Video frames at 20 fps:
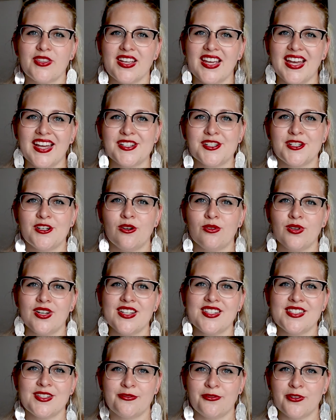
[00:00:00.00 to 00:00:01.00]
the category
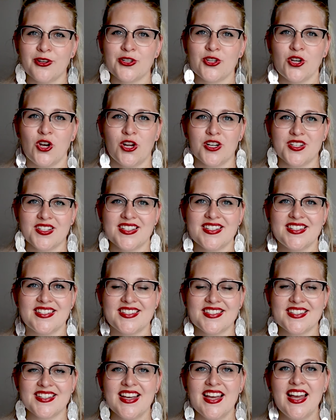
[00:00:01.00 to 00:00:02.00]
Different
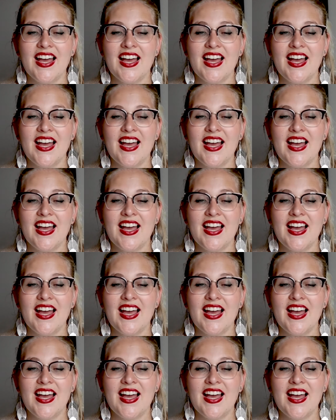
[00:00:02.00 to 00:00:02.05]
Continent,